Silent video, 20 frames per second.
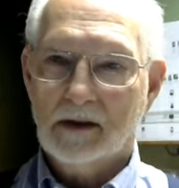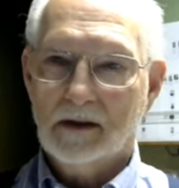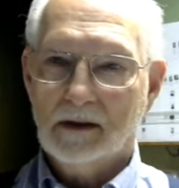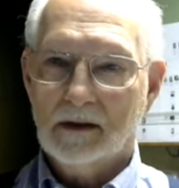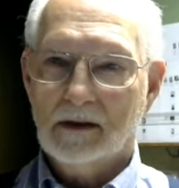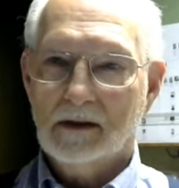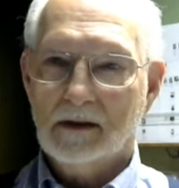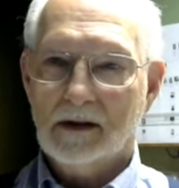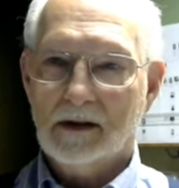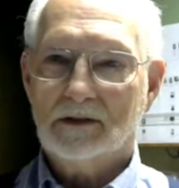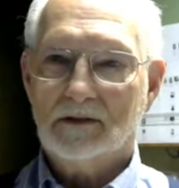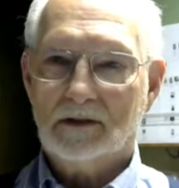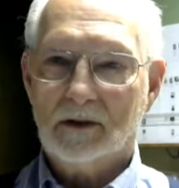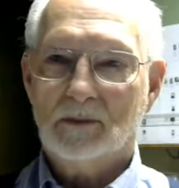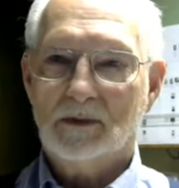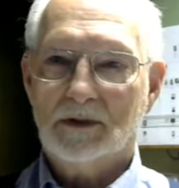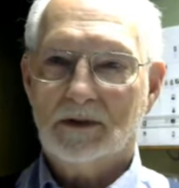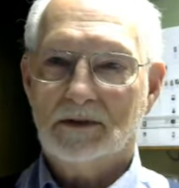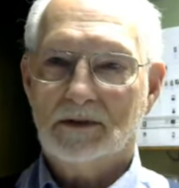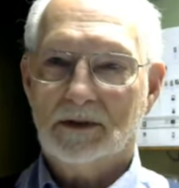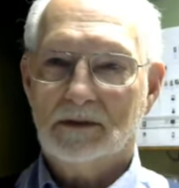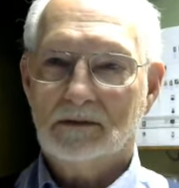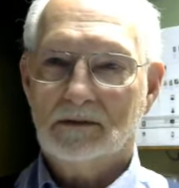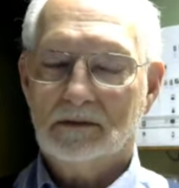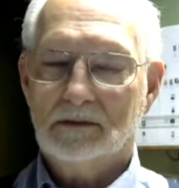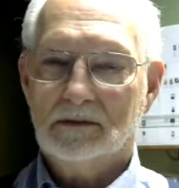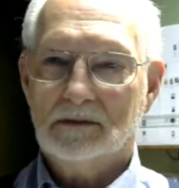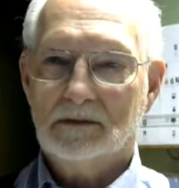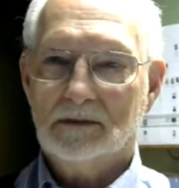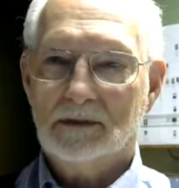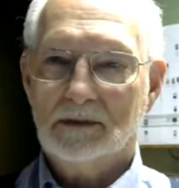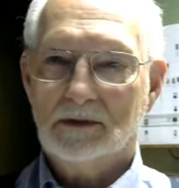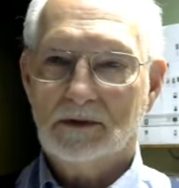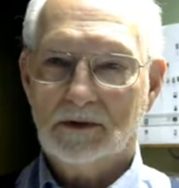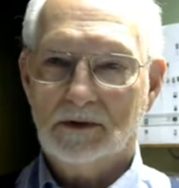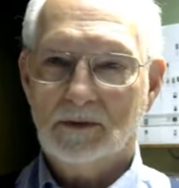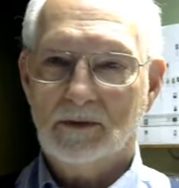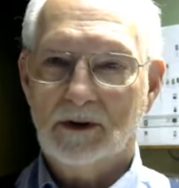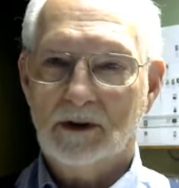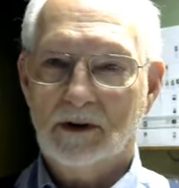that's something that could
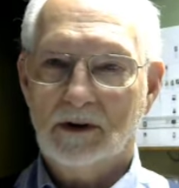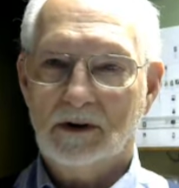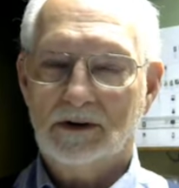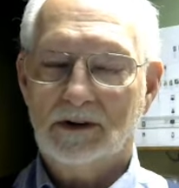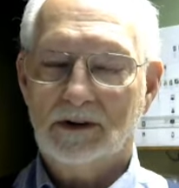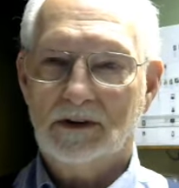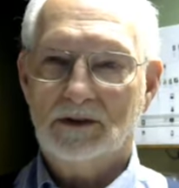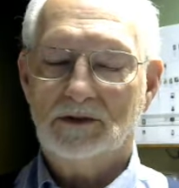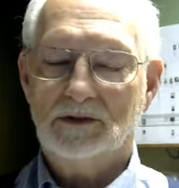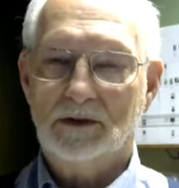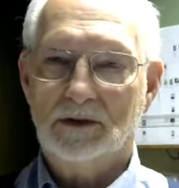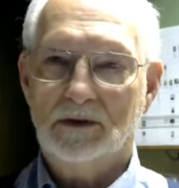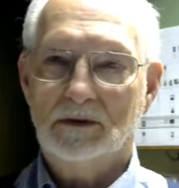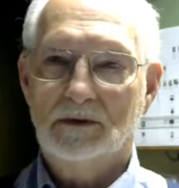be looked into.